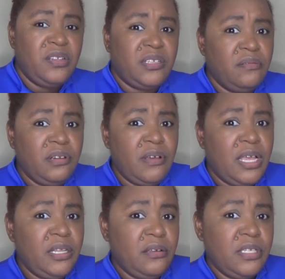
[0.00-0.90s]
Don't know
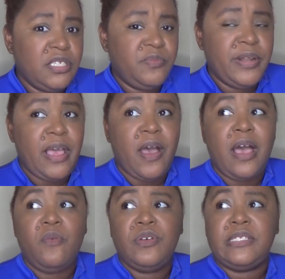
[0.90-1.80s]
how long this has been out.
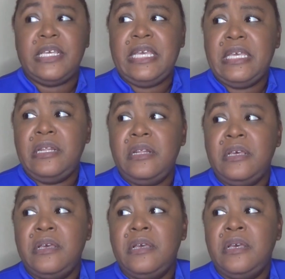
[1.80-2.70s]
I was in
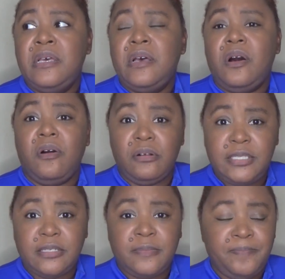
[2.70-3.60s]

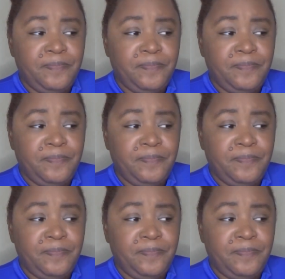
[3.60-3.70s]
Ulta